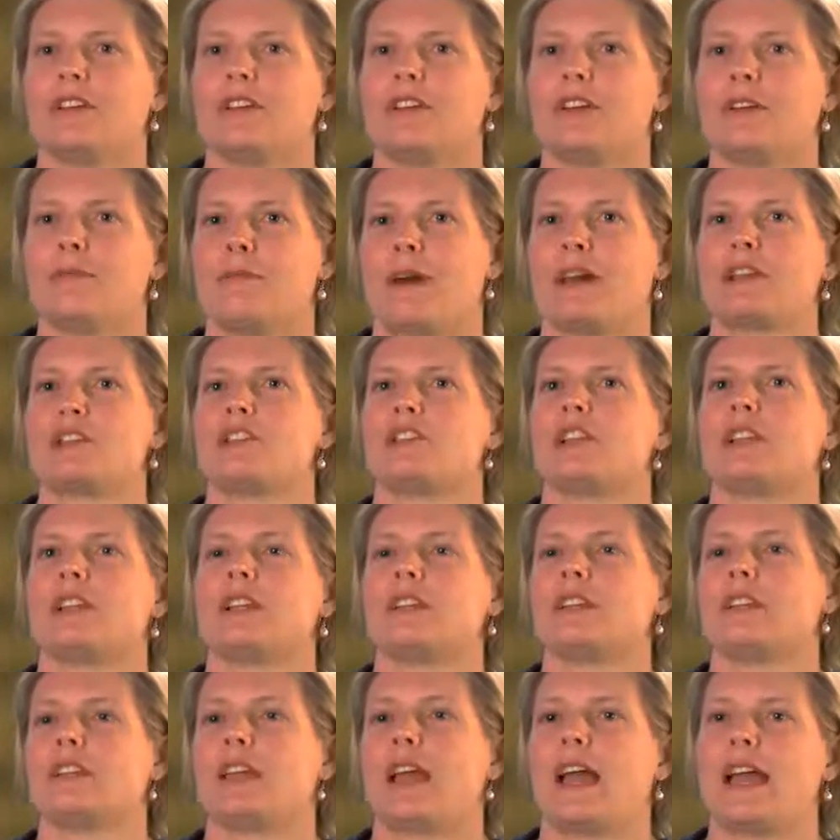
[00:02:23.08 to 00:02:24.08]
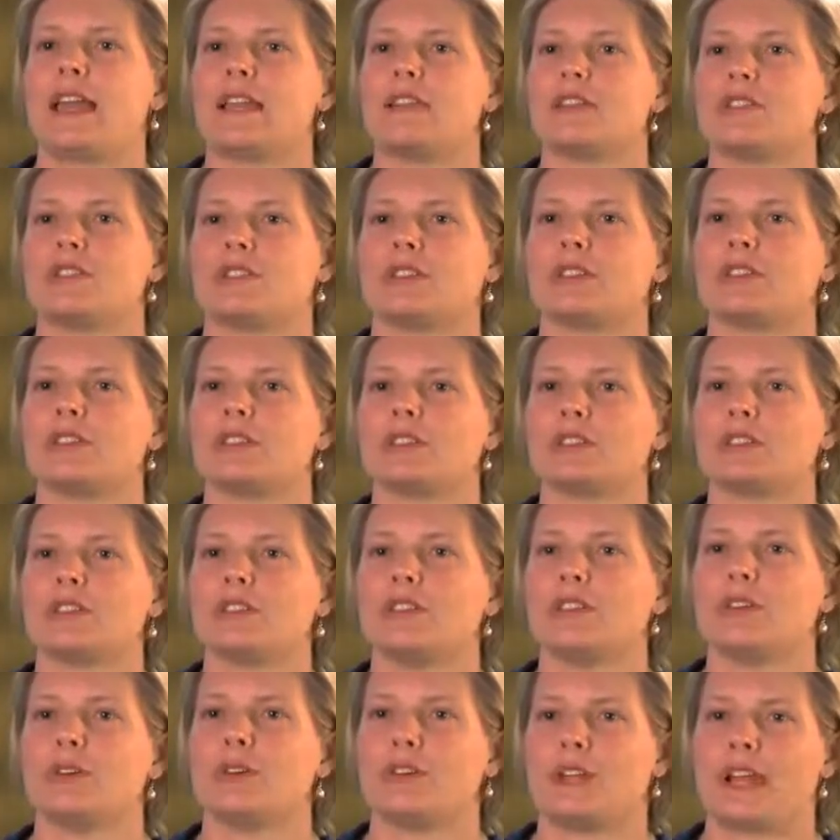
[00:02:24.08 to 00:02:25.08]
imagining the angel
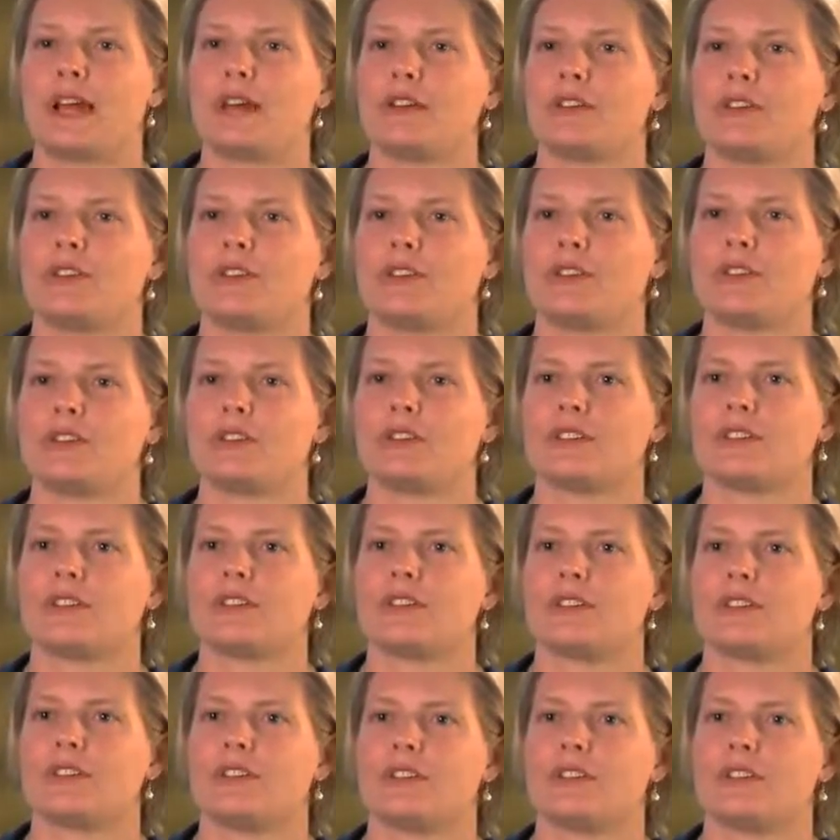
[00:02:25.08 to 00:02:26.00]
who announces